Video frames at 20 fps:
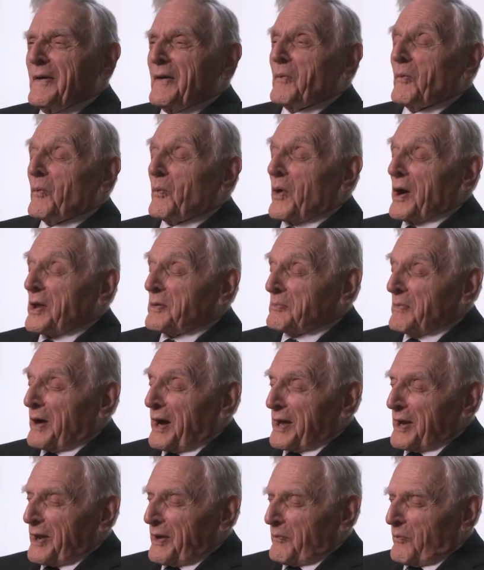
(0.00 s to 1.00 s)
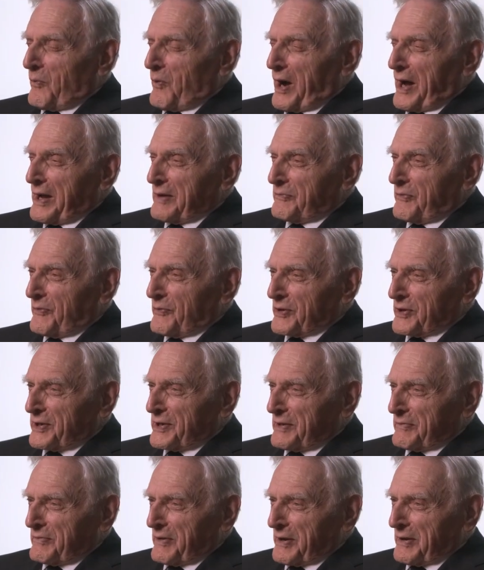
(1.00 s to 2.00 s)
When my wife was
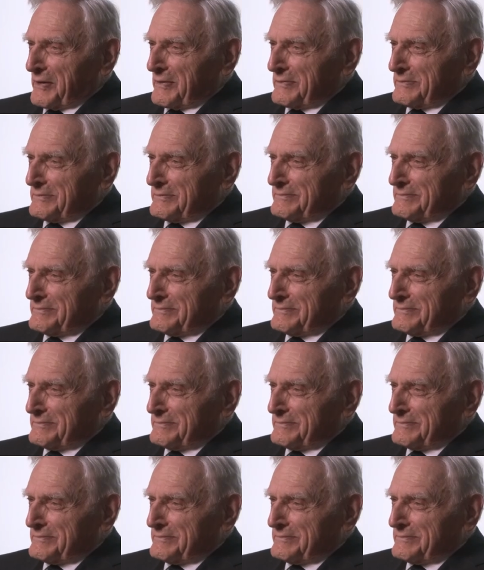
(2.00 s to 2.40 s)
living,